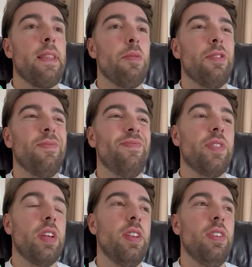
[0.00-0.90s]
But
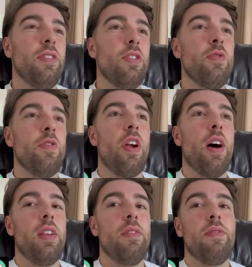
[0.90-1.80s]
I think
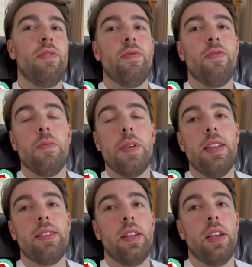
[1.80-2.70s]
overriding for me
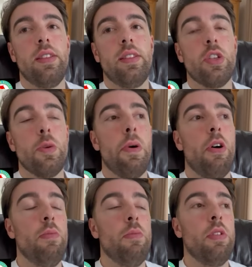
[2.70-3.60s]
today,
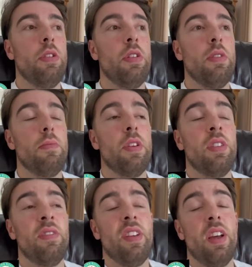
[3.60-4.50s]
disappointment,
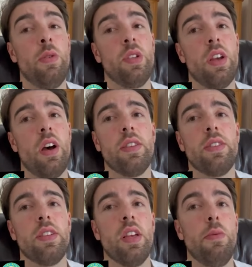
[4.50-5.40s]
and I know it's hard to
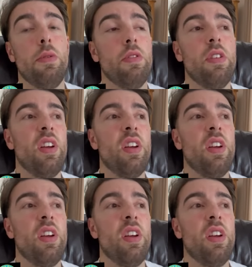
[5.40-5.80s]
say, but